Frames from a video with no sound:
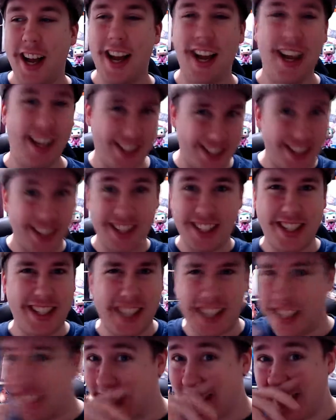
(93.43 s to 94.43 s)
So let's
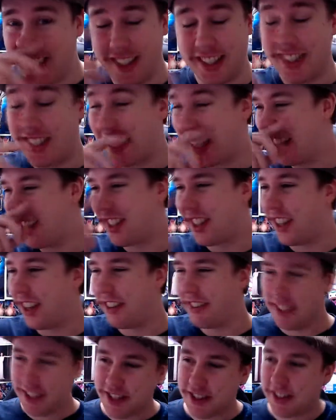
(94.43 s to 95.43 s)
get into it. This sounds kind
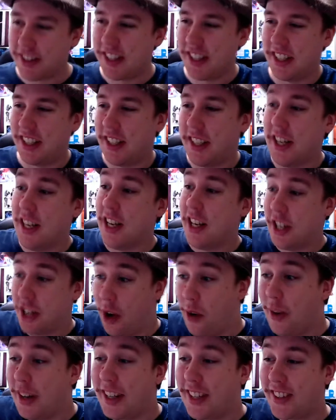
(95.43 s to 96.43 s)
of interesting.
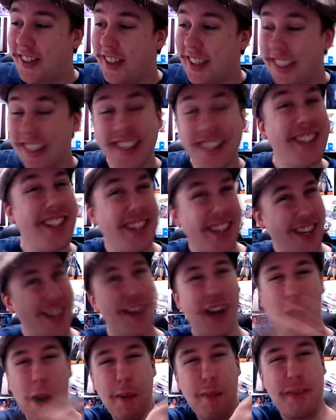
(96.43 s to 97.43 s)
No E3?
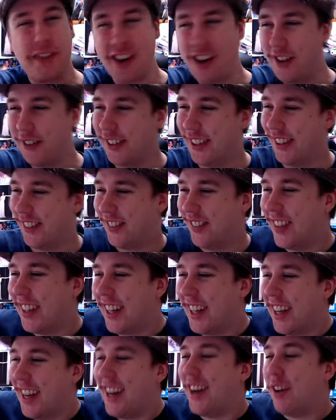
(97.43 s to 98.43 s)
No problem.
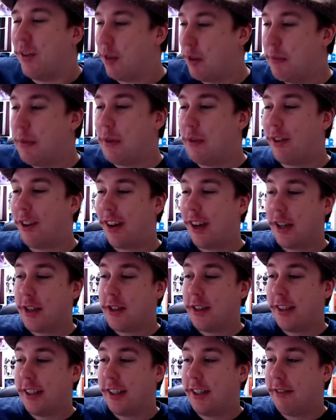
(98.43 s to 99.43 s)
We've been
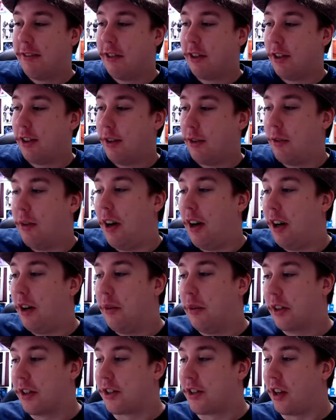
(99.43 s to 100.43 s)
wondering for a while
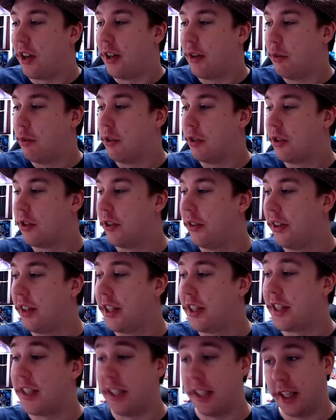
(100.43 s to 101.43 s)
what Sony will do
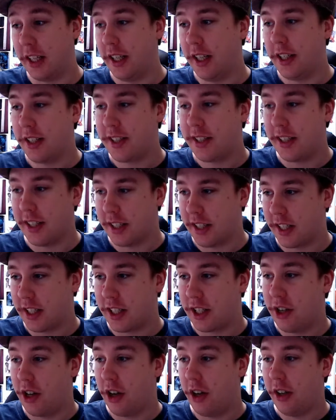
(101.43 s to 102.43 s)
this year since
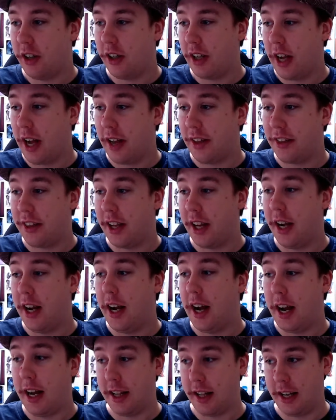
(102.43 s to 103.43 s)
it's not at the
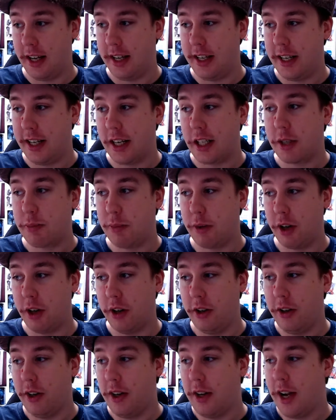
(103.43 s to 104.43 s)
LA
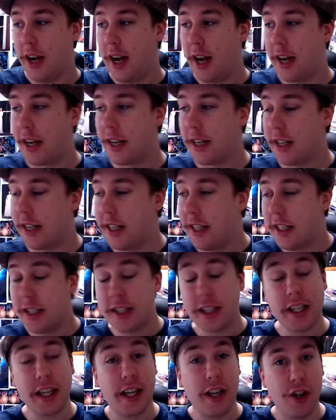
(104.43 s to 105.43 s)
Expo. And
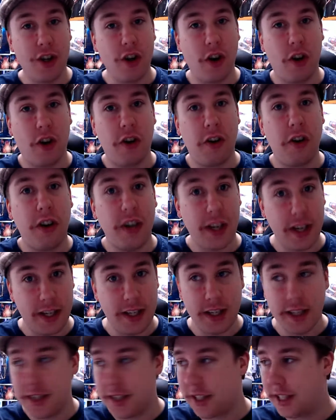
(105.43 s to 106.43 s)
here's your
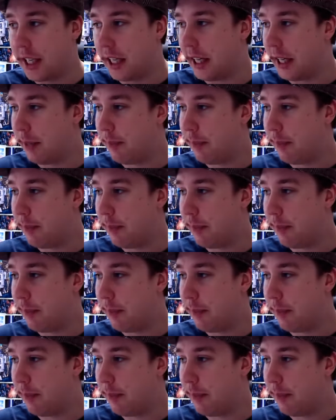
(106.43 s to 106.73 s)
answer.